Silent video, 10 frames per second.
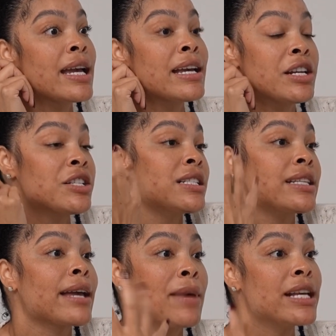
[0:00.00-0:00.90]
It just
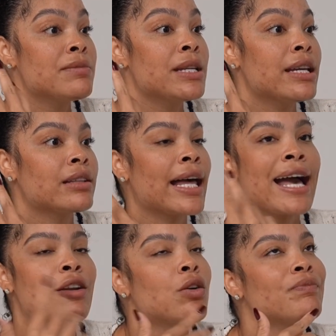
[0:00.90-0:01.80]
like makes me like
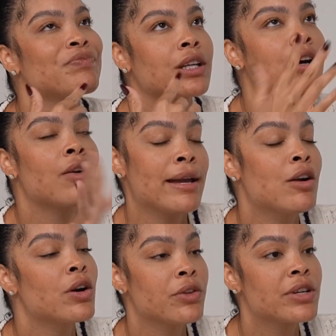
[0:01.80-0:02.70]
I don't. Okay,
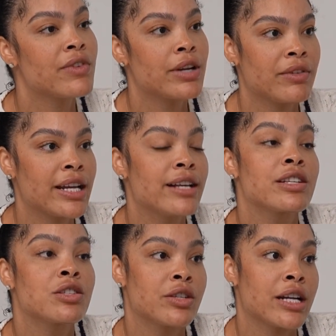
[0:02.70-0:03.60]
going through his phone every day is
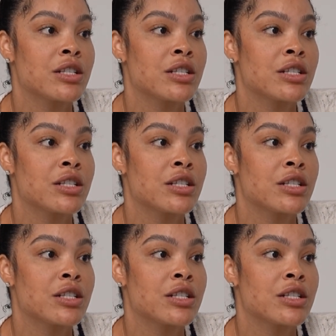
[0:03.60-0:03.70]
a stretch.